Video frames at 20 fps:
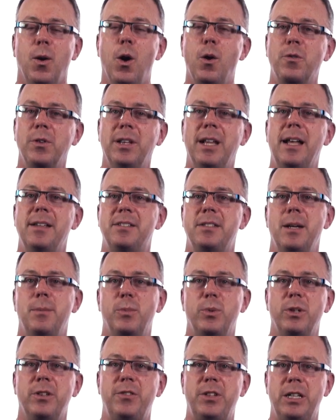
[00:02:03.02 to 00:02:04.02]
Over the last
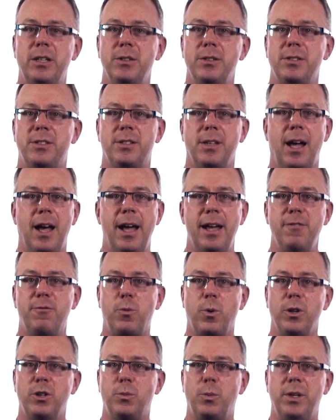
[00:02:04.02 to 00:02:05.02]
number of years,
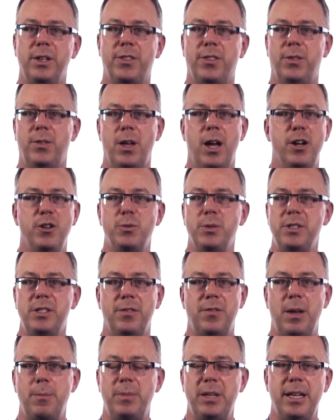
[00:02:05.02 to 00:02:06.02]
I've worked with hundreds
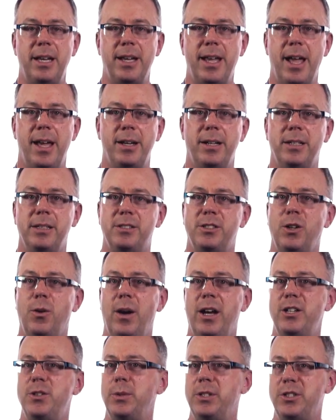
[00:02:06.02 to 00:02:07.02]
of MBA candidates and
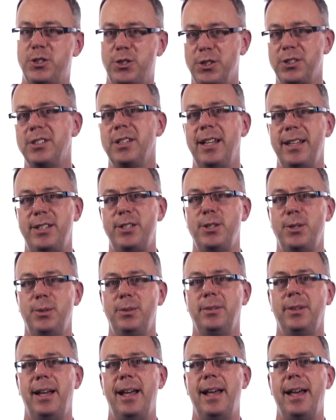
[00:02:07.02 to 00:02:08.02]
graduates just like you.
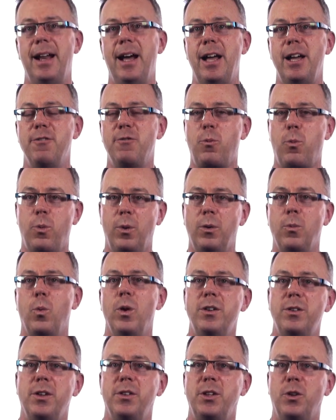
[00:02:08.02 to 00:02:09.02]
And I have
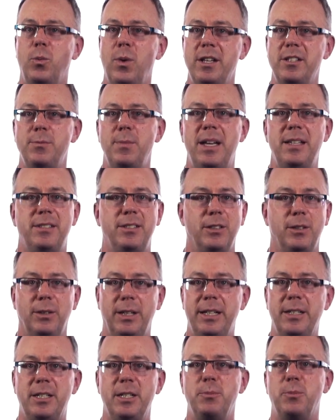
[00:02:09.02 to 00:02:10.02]
worked on their resumes and their
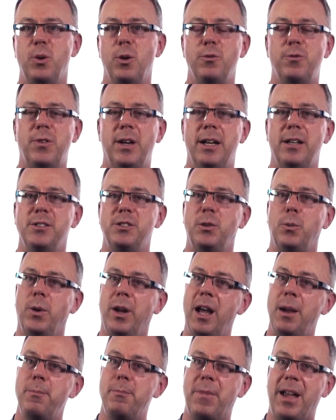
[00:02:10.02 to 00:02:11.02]
LinkedIn profiles. And
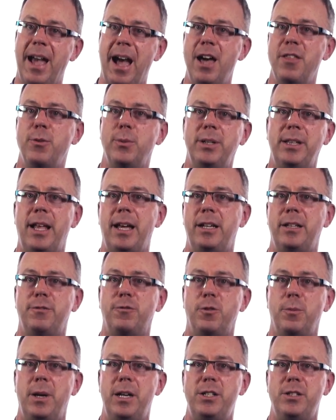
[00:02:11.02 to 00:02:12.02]
when I'm gathering that
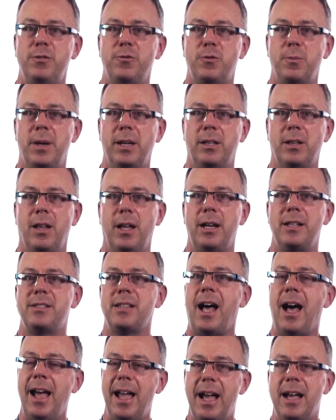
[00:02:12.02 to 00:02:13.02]
information from my clients,
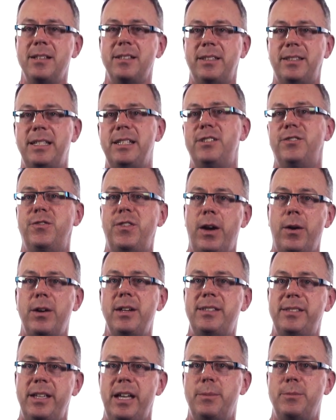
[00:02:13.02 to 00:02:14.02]
I ask these
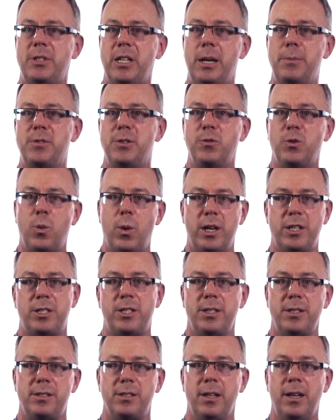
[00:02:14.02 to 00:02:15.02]
very same types of
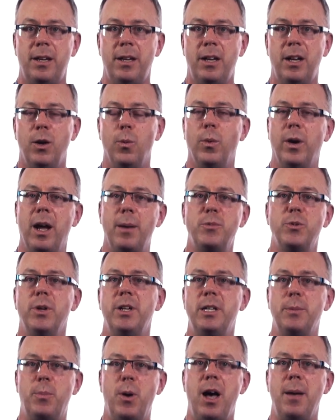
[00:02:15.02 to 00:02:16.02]
questions when I'm
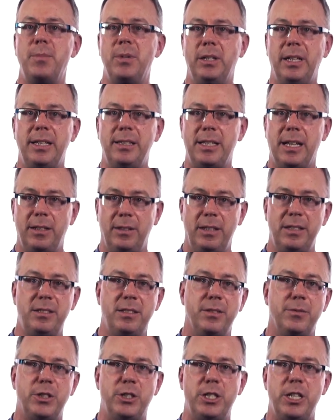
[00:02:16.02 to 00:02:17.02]
trying to populate that
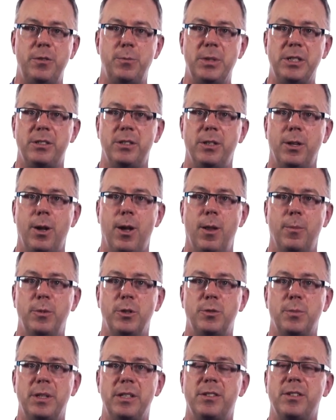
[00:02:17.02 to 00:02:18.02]
list of achievements and
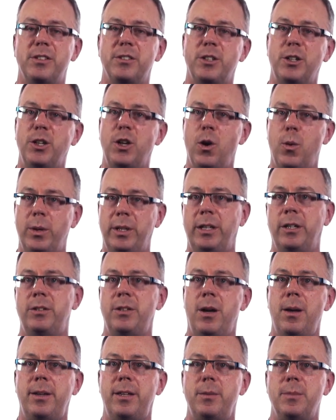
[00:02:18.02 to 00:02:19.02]
accomplishments that's going to go in their
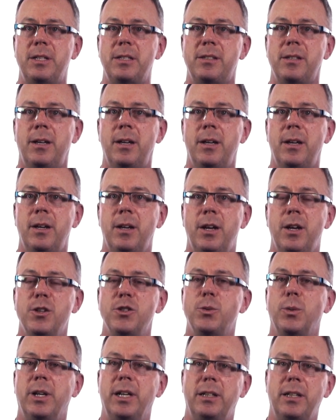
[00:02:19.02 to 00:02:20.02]
documents.
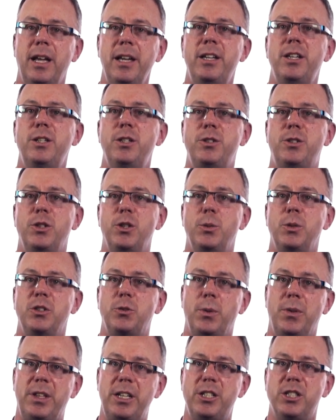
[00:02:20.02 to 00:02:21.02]
So what I'd like you to do
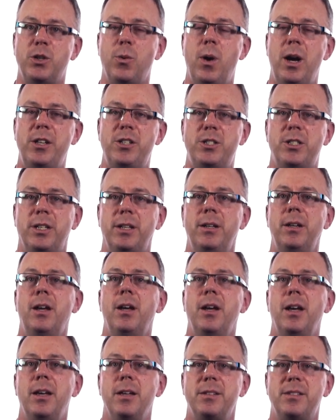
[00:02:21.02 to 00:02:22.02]
is, with each question,
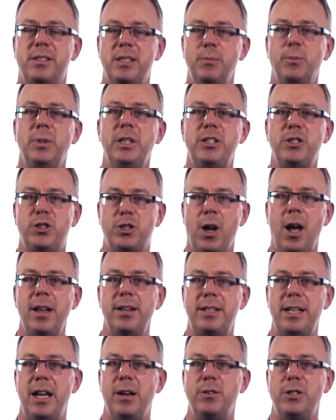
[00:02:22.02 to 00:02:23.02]
simply
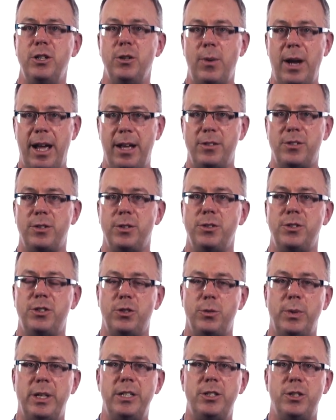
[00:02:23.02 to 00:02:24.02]
jot down your answers
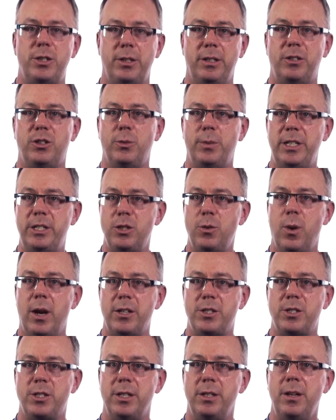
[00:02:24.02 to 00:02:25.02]
to each
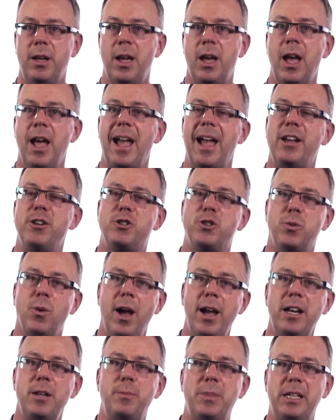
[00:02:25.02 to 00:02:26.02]
question and
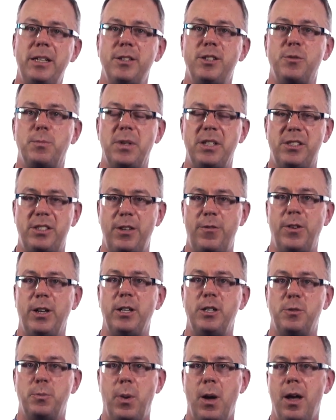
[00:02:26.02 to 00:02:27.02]
try to be as
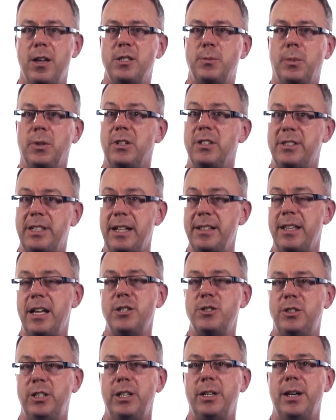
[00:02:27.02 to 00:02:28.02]
specific as possible, because that's
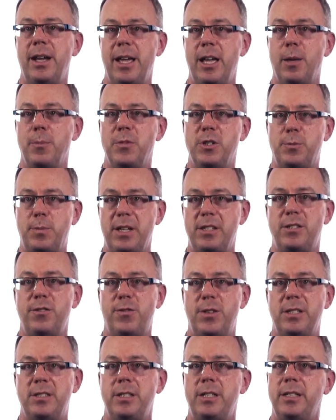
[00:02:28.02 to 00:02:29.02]
actually going to help. The
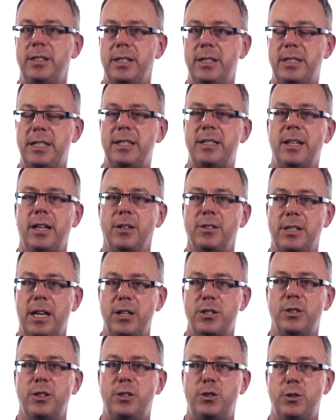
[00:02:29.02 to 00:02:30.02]
specificity and the details
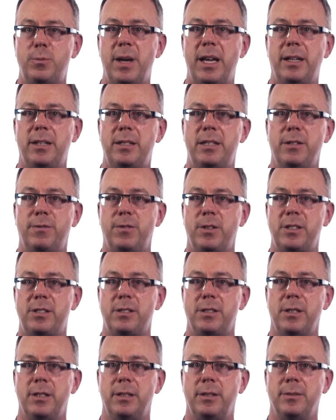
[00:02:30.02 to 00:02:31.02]
actually do make a
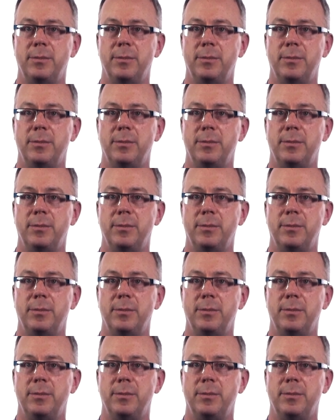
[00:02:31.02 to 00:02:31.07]
difference.